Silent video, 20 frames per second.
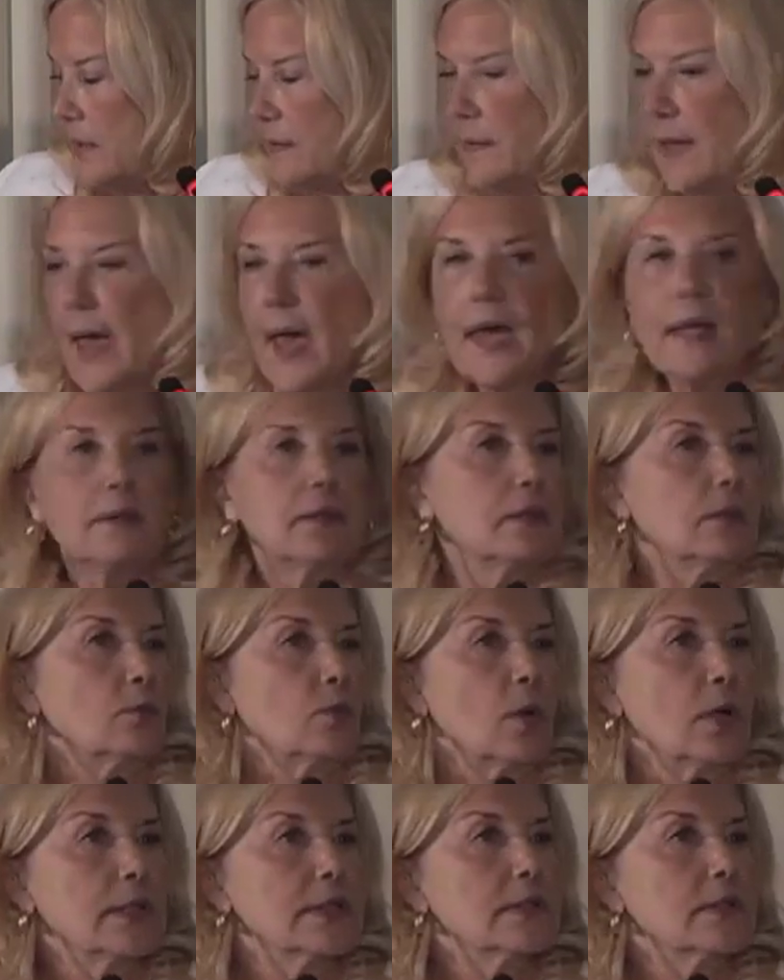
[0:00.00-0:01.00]
That
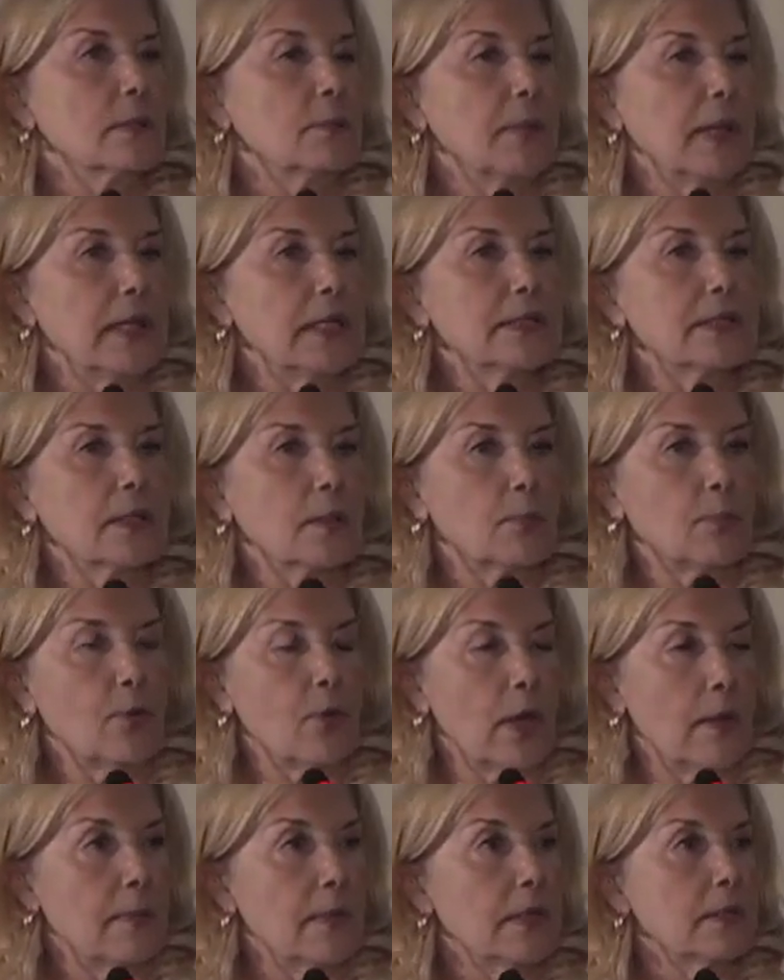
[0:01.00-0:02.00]
was the basic
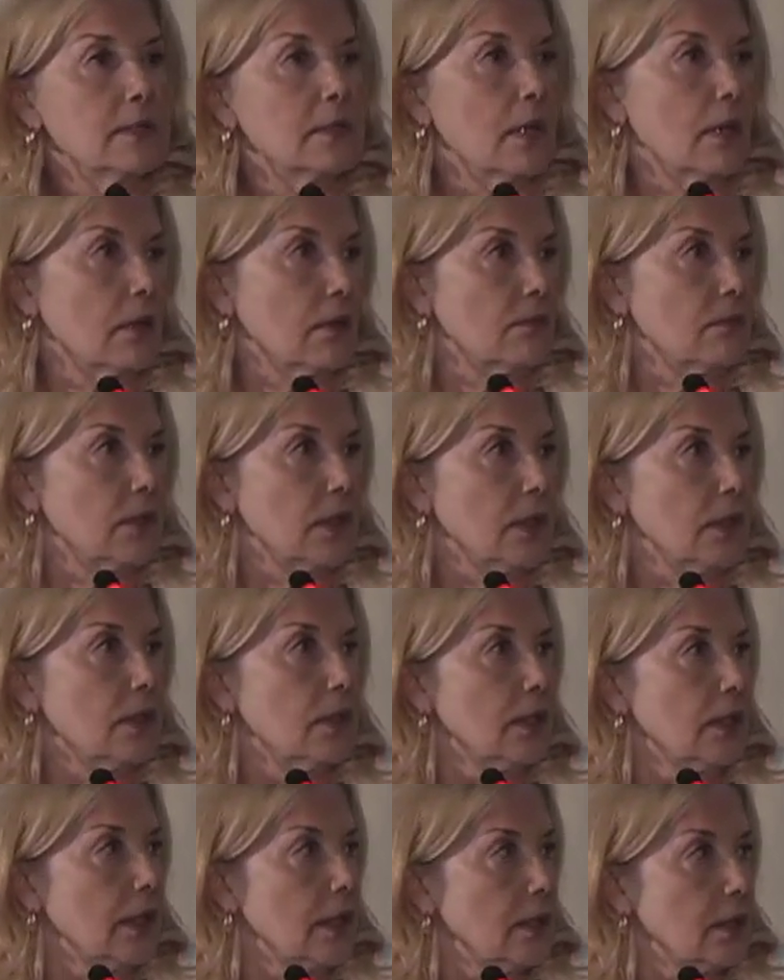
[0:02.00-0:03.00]
premise of the
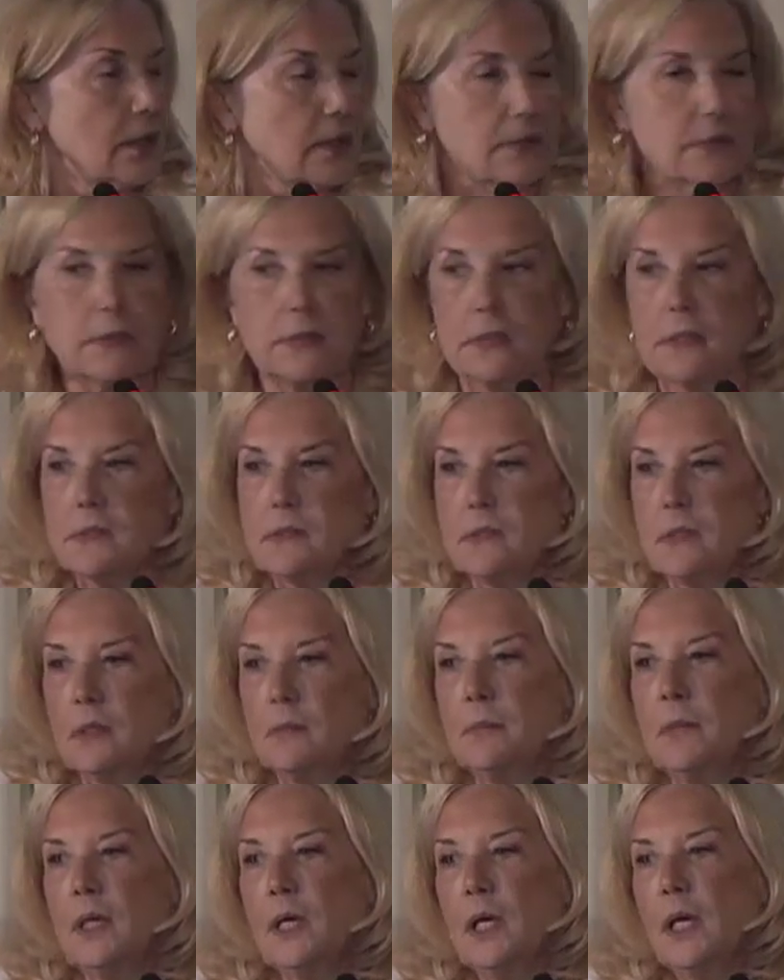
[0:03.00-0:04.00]
Canadian
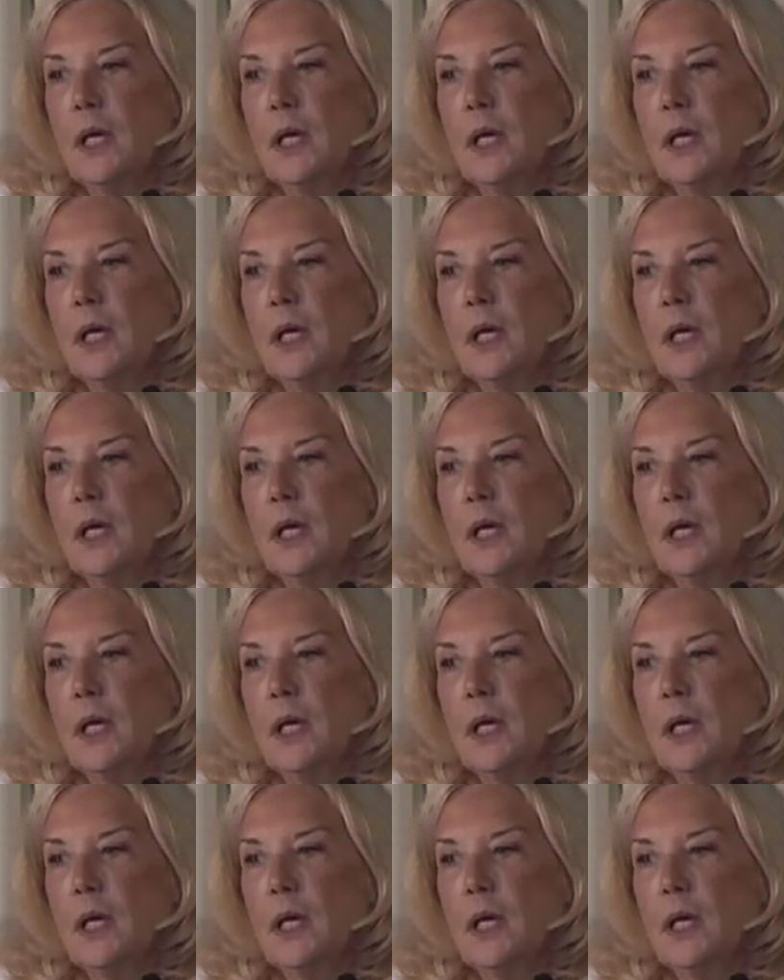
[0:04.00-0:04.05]
system.